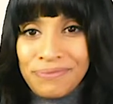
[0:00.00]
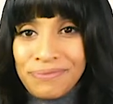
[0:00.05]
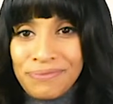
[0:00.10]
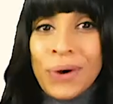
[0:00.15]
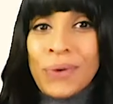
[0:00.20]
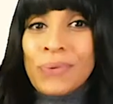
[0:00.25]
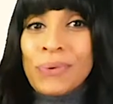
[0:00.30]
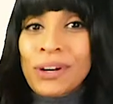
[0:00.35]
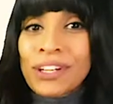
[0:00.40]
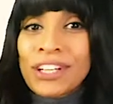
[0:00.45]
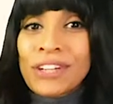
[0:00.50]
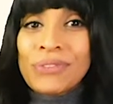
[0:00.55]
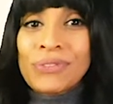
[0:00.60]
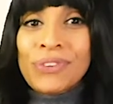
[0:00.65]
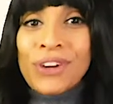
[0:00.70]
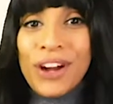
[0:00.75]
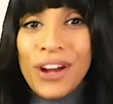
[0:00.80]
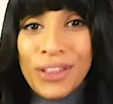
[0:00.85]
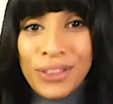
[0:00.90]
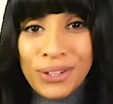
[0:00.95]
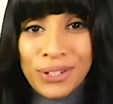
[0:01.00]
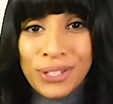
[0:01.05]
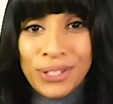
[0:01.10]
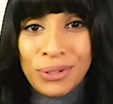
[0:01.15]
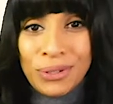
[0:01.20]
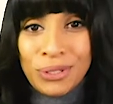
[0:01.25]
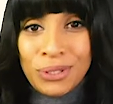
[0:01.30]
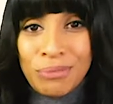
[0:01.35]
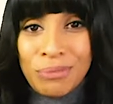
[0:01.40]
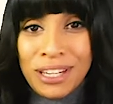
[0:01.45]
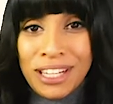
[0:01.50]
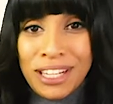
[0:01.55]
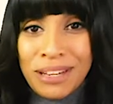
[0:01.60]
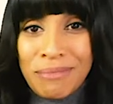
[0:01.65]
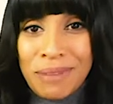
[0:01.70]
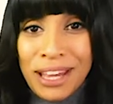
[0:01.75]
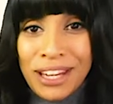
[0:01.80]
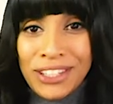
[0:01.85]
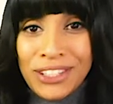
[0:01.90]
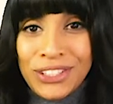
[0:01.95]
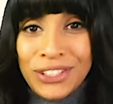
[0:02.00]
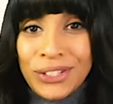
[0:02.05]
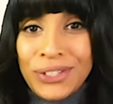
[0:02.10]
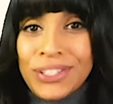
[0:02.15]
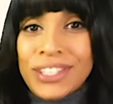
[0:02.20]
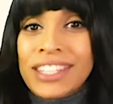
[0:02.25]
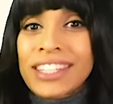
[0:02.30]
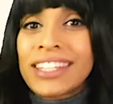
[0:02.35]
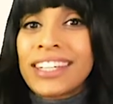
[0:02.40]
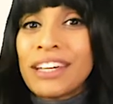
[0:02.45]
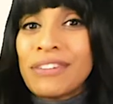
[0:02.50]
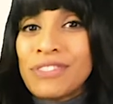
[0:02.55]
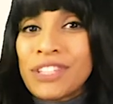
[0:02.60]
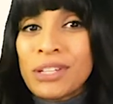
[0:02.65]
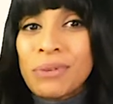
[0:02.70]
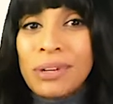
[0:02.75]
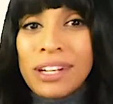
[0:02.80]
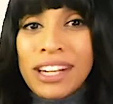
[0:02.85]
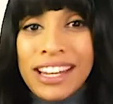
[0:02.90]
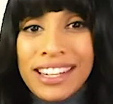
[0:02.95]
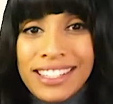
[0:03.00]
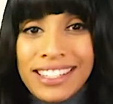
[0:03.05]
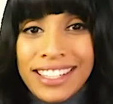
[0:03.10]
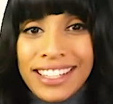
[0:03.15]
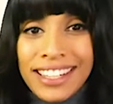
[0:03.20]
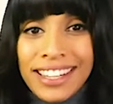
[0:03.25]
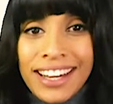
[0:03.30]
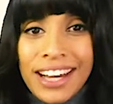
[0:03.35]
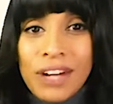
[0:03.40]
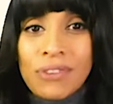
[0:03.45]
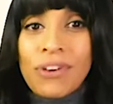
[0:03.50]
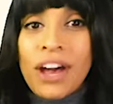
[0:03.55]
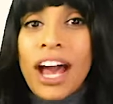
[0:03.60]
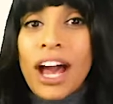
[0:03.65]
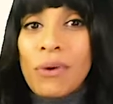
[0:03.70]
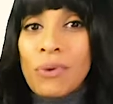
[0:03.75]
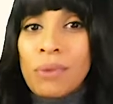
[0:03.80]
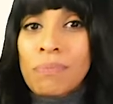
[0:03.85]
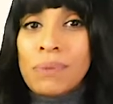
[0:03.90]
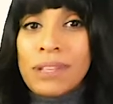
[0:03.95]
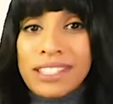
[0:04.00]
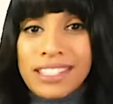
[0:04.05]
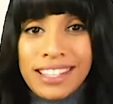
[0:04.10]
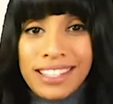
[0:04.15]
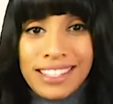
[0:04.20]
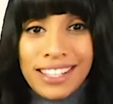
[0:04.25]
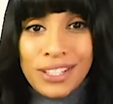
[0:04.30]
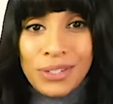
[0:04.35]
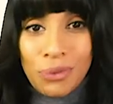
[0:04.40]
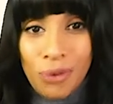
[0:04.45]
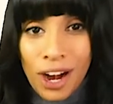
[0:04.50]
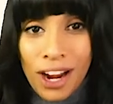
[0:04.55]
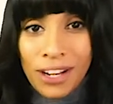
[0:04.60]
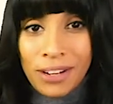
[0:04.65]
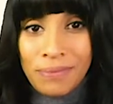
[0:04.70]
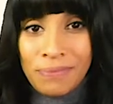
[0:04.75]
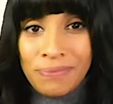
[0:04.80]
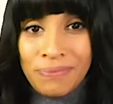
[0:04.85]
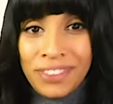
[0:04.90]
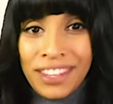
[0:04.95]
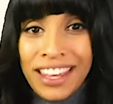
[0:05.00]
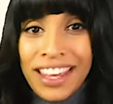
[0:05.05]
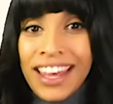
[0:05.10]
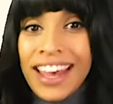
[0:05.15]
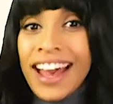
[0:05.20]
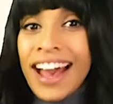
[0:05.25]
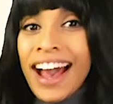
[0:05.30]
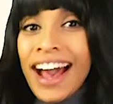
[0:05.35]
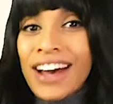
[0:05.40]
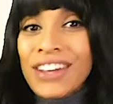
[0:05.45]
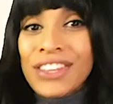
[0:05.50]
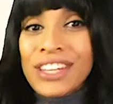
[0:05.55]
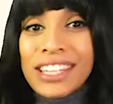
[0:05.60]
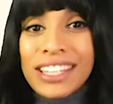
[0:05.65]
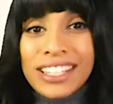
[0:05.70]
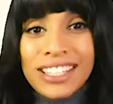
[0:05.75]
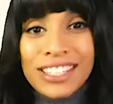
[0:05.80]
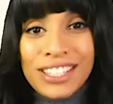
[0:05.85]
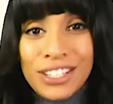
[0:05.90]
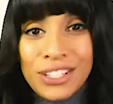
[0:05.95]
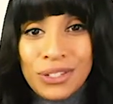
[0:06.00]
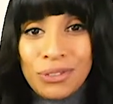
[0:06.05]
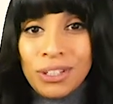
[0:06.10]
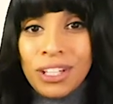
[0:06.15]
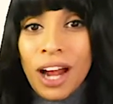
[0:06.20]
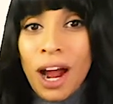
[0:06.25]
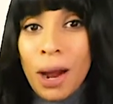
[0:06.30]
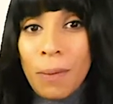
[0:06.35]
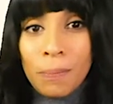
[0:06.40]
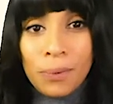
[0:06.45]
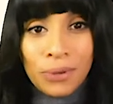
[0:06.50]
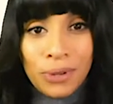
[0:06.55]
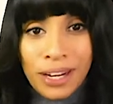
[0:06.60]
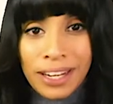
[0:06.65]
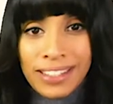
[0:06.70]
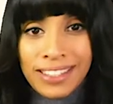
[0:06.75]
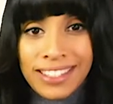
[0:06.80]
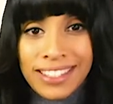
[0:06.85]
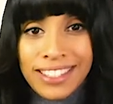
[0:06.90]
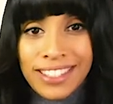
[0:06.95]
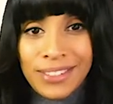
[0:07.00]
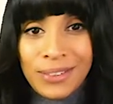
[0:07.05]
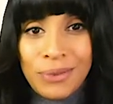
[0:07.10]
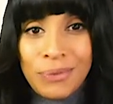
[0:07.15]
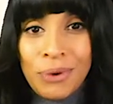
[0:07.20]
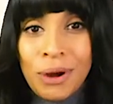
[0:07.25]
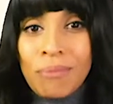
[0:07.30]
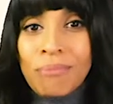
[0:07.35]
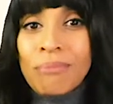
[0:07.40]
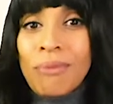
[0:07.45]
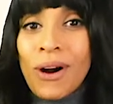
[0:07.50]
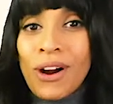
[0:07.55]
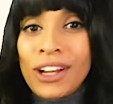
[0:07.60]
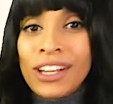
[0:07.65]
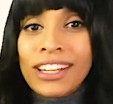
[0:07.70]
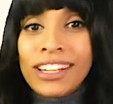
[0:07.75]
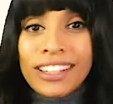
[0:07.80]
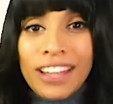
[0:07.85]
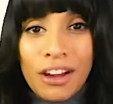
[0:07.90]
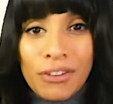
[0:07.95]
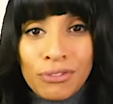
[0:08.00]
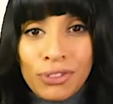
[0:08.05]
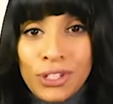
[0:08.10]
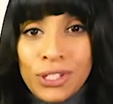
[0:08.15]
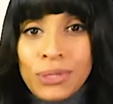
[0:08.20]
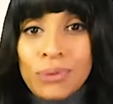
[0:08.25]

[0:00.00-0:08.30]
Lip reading: Working for other social media managers gives you an idea of how a business is run, how the industry operates, what marketing efforts